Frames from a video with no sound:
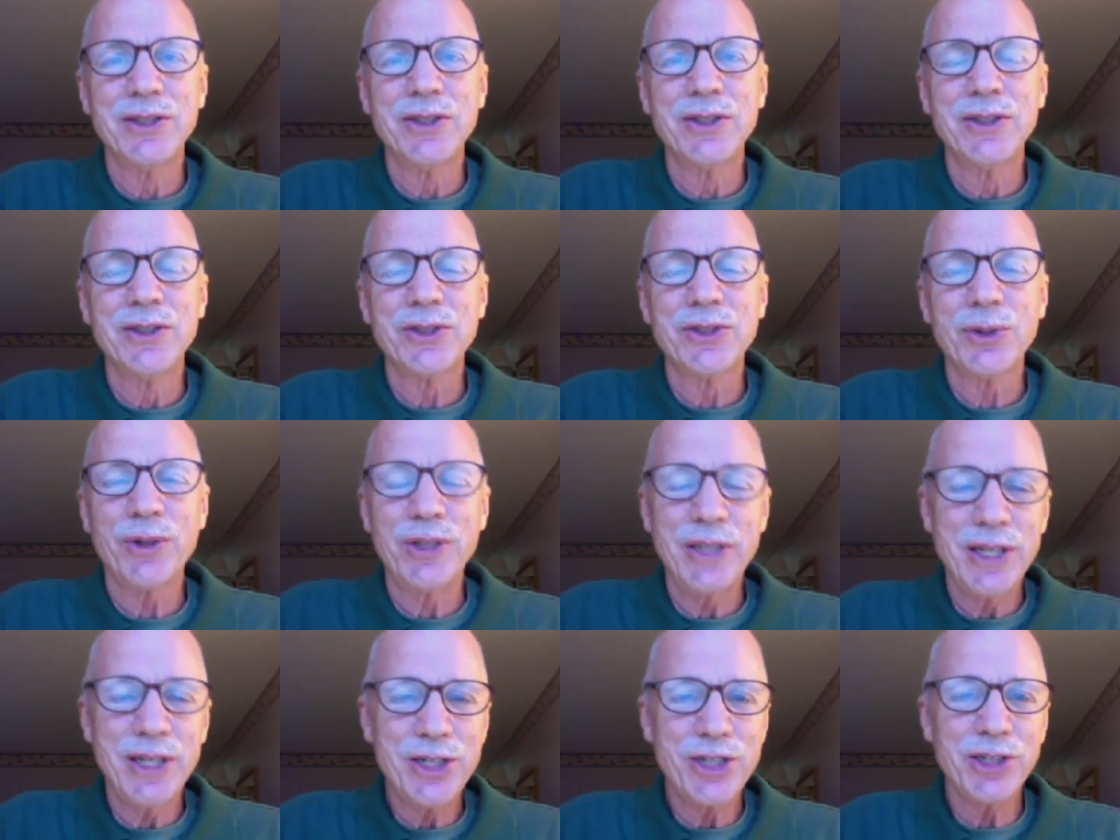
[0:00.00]
So
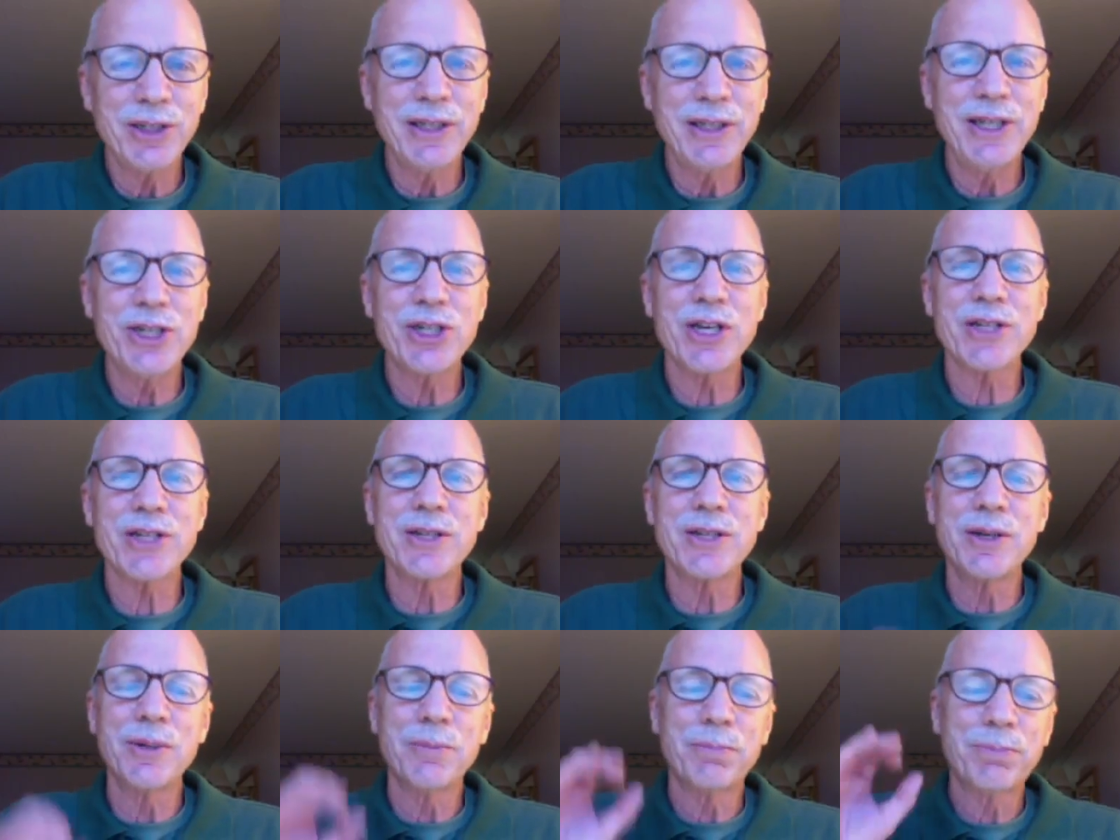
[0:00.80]
initially,
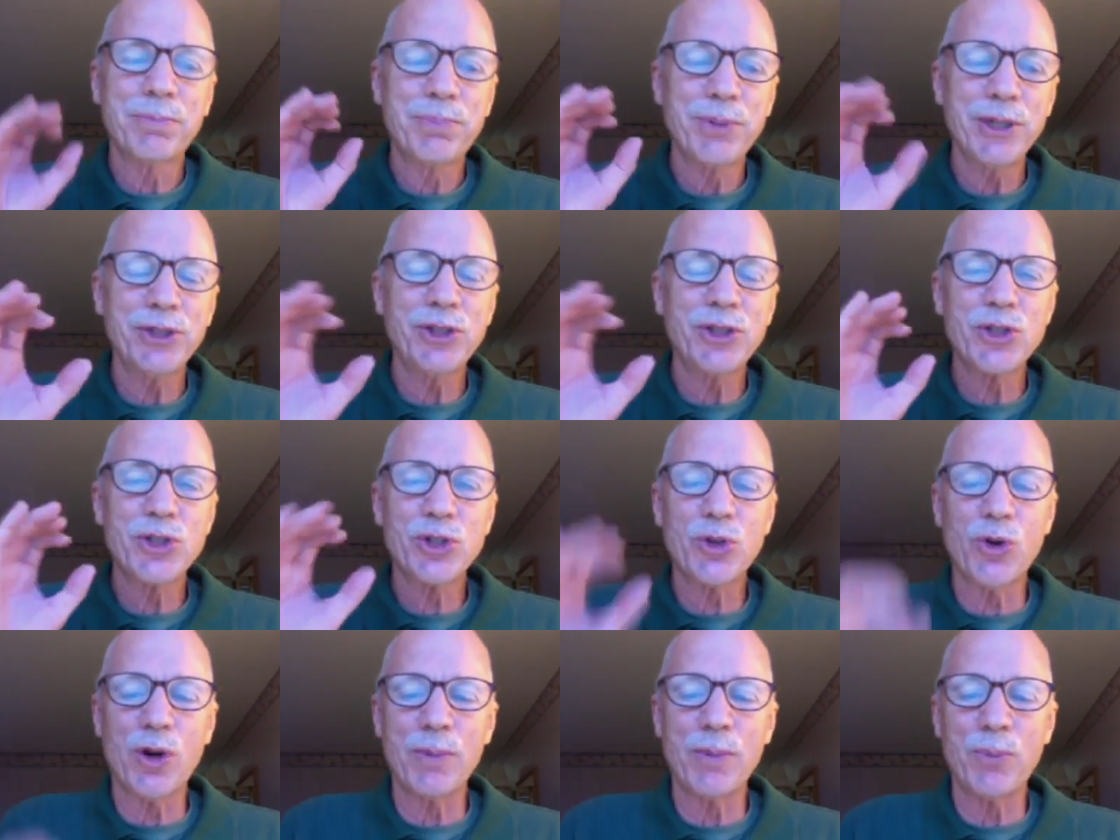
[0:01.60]
just put the
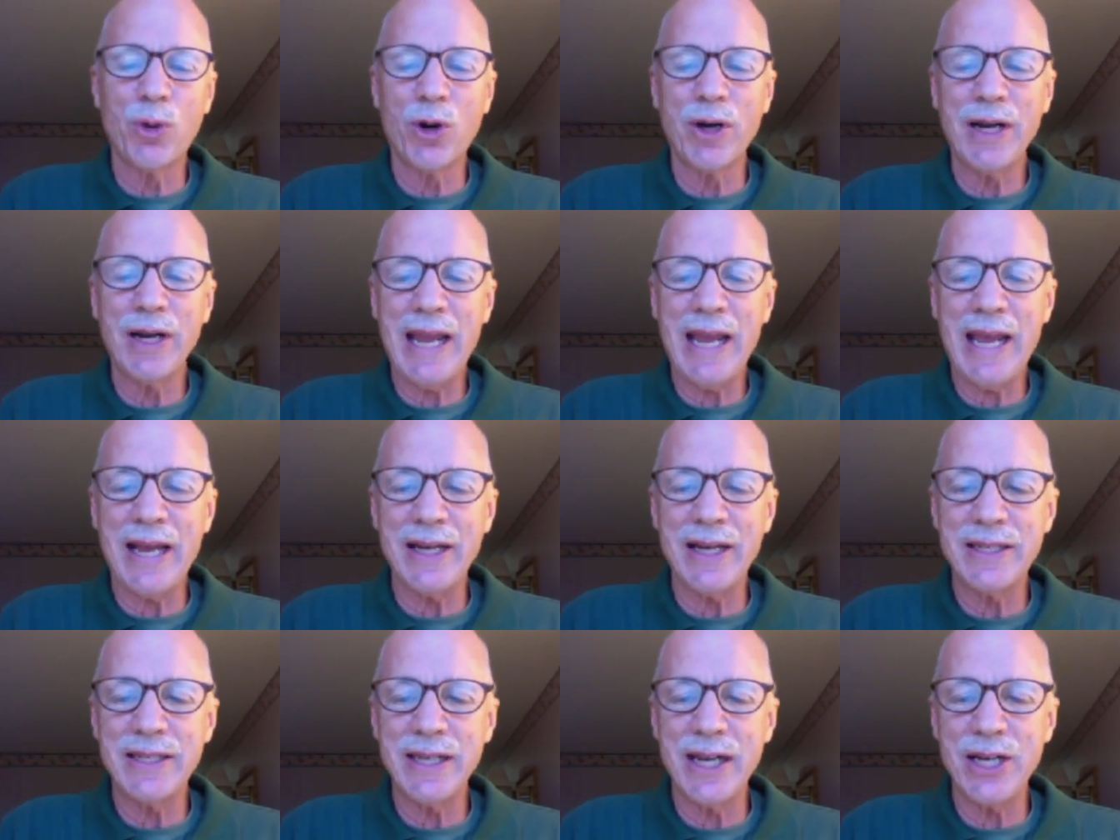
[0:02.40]
scoreboard
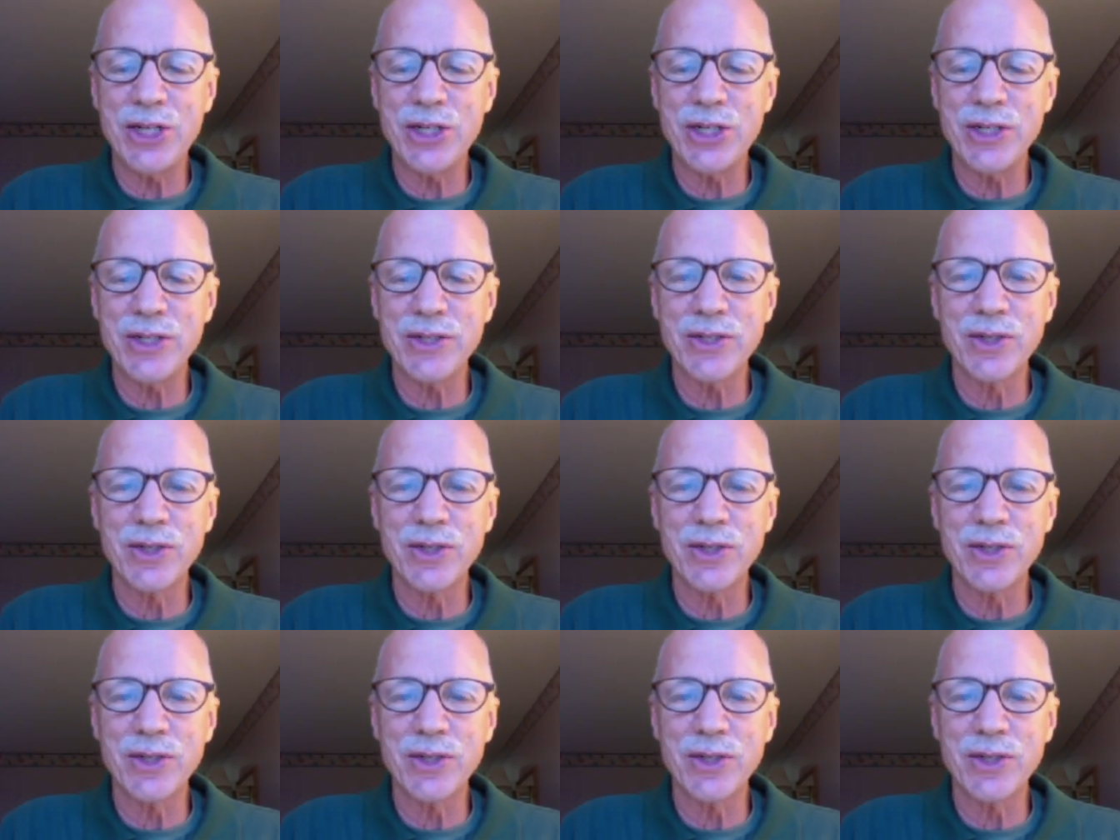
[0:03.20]
annotations